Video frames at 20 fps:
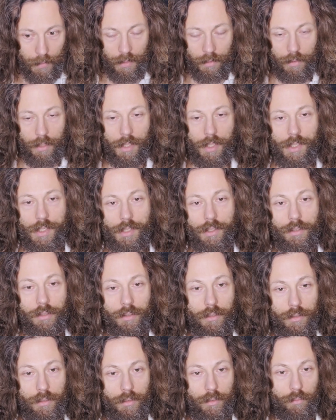is
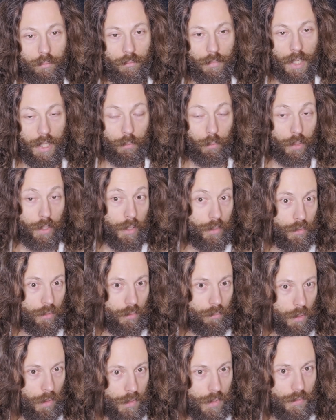the, I would argue,
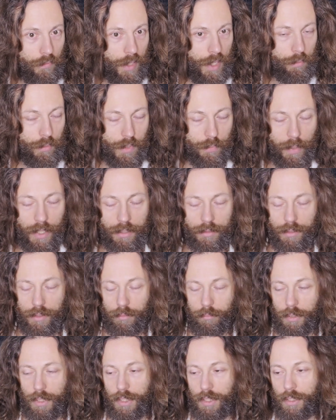most famous painting
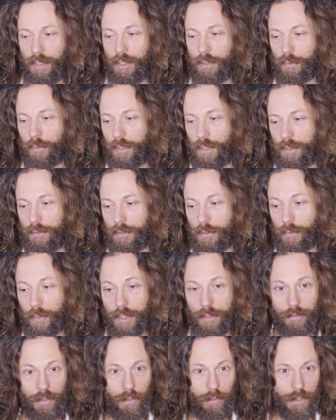by Angra, the
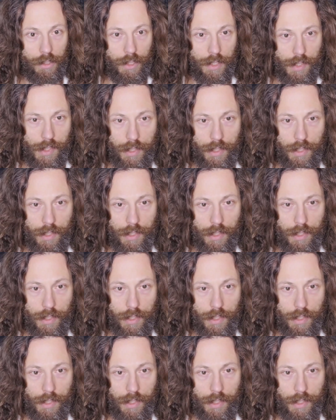Great Odalisque.